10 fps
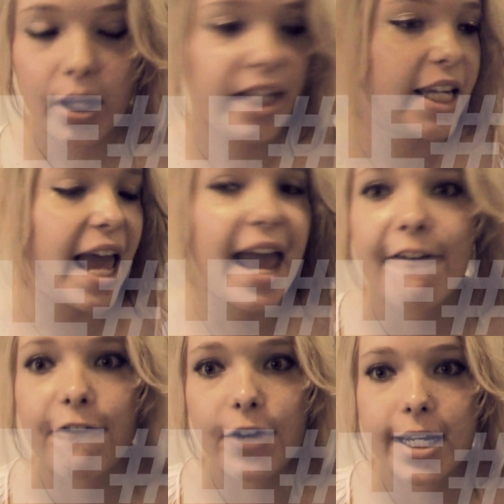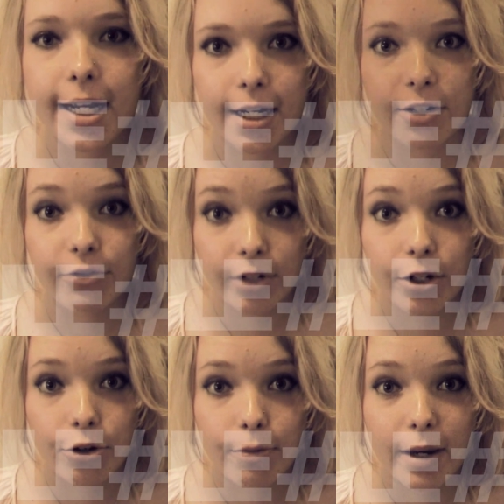In every kind of
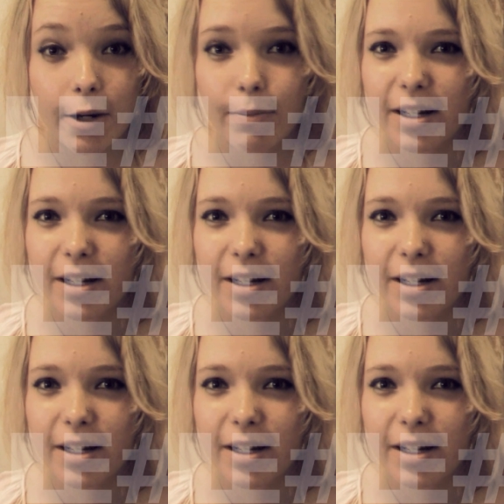video you make,